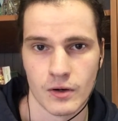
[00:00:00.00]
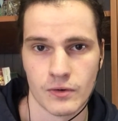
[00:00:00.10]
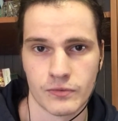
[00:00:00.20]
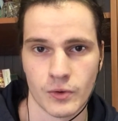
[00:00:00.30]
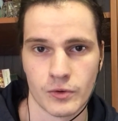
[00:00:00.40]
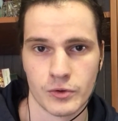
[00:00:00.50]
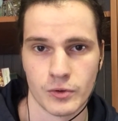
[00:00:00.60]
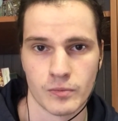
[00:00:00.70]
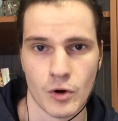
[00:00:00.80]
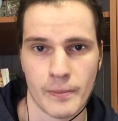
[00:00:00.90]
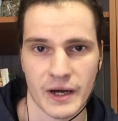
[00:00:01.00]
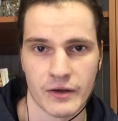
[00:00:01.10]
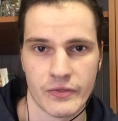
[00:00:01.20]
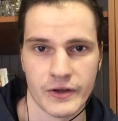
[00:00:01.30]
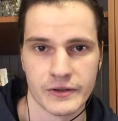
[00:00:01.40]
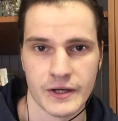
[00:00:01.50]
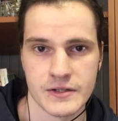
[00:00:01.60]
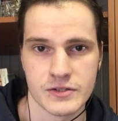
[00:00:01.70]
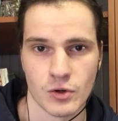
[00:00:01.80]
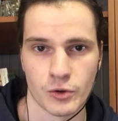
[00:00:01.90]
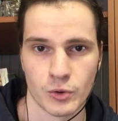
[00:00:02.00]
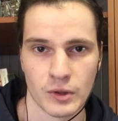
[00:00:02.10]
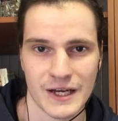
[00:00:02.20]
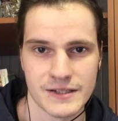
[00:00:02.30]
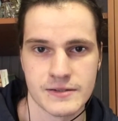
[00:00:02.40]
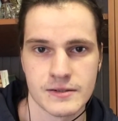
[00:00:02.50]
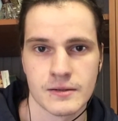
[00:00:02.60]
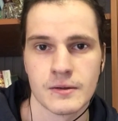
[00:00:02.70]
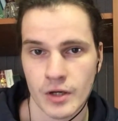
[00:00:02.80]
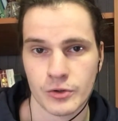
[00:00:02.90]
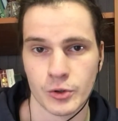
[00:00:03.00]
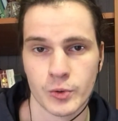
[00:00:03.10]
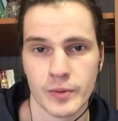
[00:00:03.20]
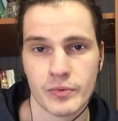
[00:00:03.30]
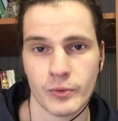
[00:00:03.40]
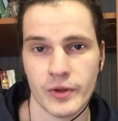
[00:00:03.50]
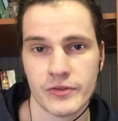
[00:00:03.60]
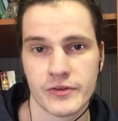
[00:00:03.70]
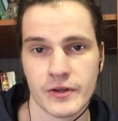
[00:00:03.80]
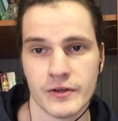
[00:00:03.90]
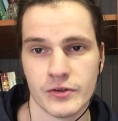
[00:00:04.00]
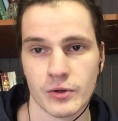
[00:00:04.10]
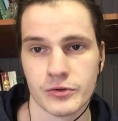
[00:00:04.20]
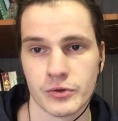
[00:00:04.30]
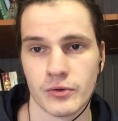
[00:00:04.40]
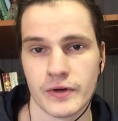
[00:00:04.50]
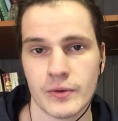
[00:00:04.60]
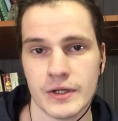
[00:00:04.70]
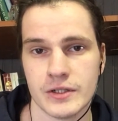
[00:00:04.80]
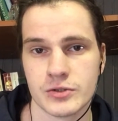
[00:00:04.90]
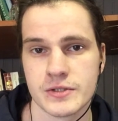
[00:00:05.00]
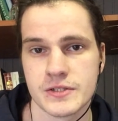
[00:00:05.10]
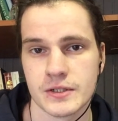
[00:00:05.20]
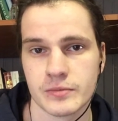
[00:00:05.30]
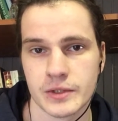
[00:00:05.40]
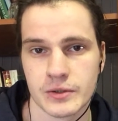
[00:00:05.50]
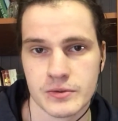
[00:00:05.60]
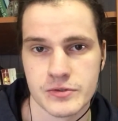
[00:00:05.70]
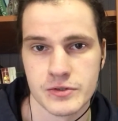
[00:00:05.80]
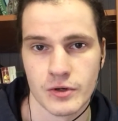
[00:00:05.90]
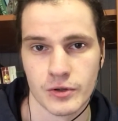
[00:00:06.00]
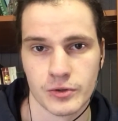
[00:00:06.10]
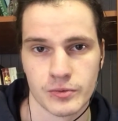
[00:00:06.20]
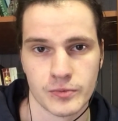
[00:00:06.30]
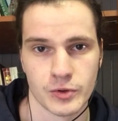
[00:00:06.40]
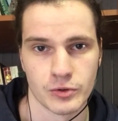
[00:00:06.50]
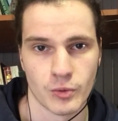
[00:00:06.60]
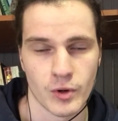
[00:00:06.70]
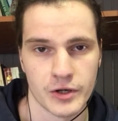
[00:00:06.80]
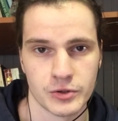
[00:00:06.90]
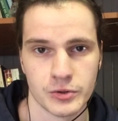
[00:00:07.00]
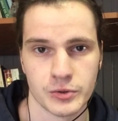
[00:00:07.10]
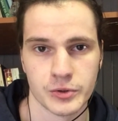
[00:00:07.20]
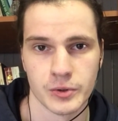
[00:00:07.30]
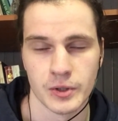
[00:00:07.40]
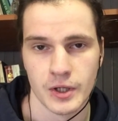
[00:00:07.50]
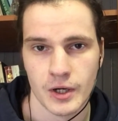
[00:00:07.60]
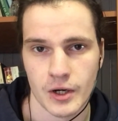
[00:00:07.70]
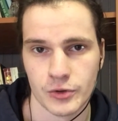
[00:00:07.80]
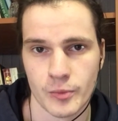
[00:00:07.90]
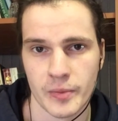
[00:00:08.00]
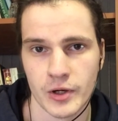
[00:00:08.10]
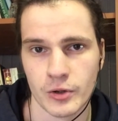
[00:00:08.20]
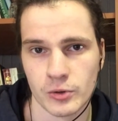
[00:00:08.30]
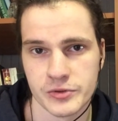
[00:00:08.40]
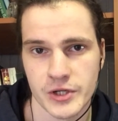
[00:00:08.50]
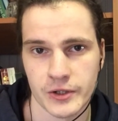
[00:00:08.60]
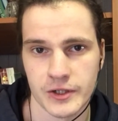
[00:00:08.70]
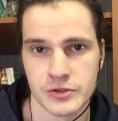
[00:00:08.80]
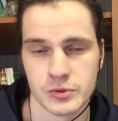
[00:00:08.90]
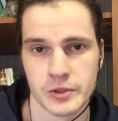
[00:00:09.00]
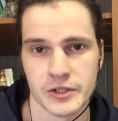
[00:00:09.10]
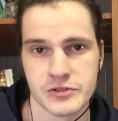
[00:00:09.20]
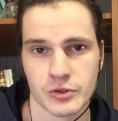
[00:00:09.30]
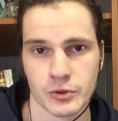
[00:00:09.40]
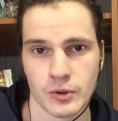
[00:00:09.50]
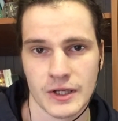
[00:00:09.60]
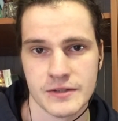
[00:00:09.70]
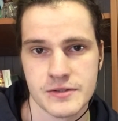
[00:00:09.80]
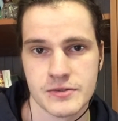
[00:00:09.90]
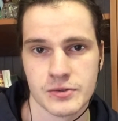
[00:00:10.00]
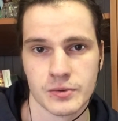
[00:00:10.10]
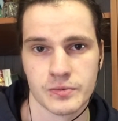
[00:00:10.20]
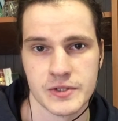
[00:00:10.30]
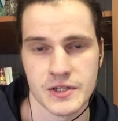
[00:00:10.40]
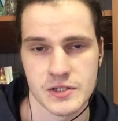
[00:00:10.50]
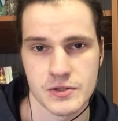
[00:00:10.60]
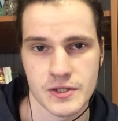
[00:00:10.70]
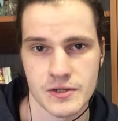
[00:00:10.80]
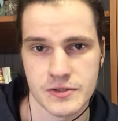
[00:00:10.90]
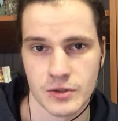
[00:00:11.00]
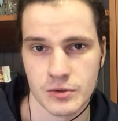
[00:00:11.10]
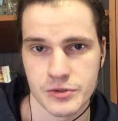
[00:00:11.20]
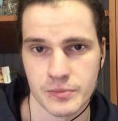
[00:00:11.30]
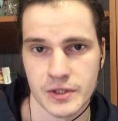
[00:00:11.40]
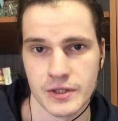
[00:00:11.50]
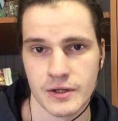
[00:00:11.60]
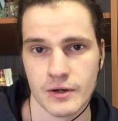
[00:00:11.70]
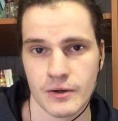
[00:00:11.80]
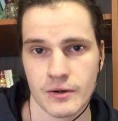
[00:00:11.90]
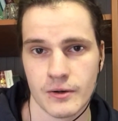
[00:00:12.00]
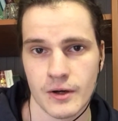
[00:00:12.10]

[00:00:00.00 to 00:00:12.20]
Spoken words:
for more back thickness or your lats. The grip width is also very interesting because the wider you go, the better you'll target your external lat. So this exercise can also be a